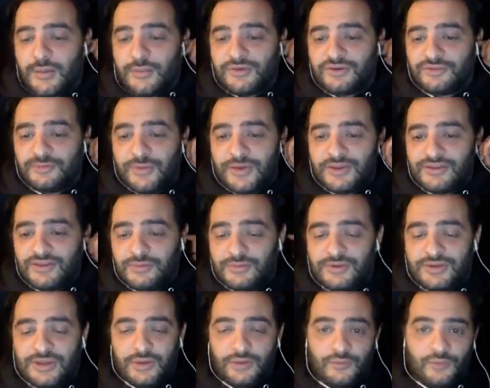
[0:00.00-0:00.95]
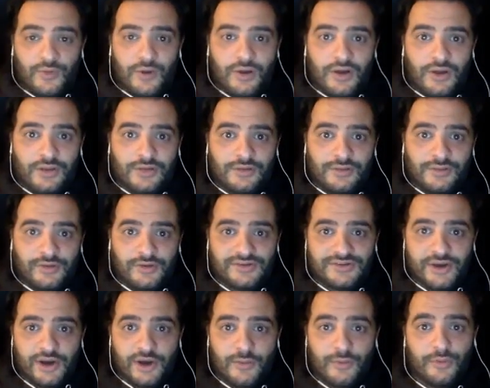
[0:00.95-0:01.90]
I'm expecting him to get run. They're
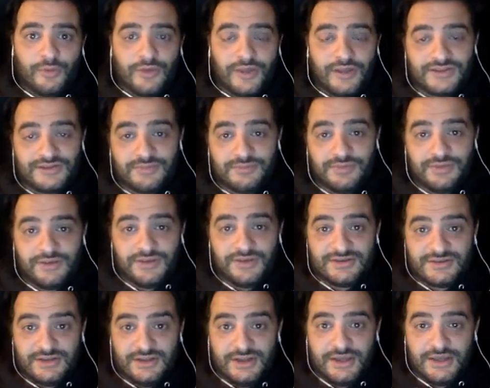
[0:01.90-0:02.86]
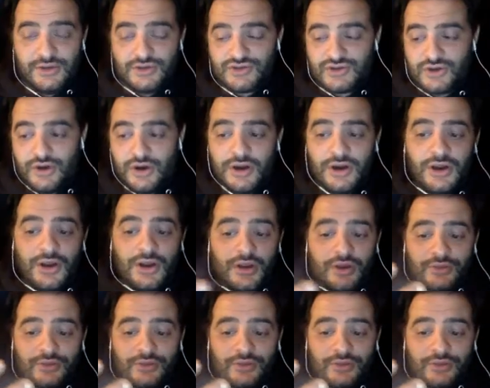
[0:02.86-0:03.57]
terrible against bigs. The Lakers are.